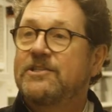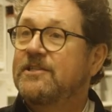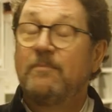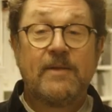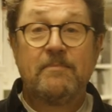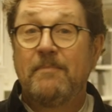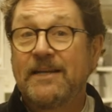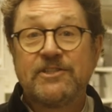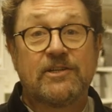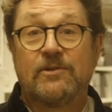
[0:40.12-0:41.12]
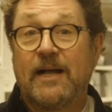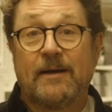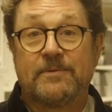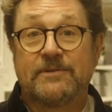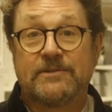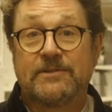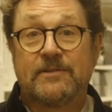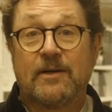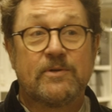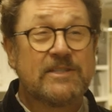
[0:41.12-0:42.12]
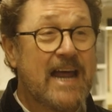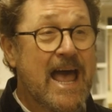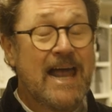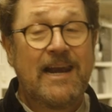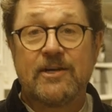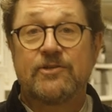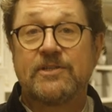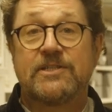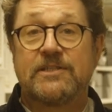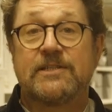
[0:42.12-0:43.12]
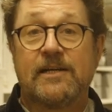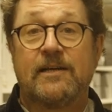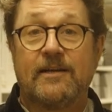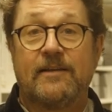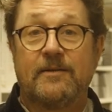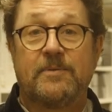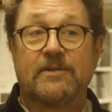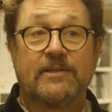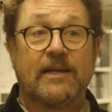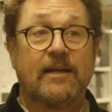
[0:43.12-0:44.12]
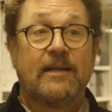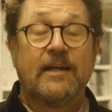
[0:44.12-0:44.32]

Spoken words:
Something magical happened. There was an electricity in the building.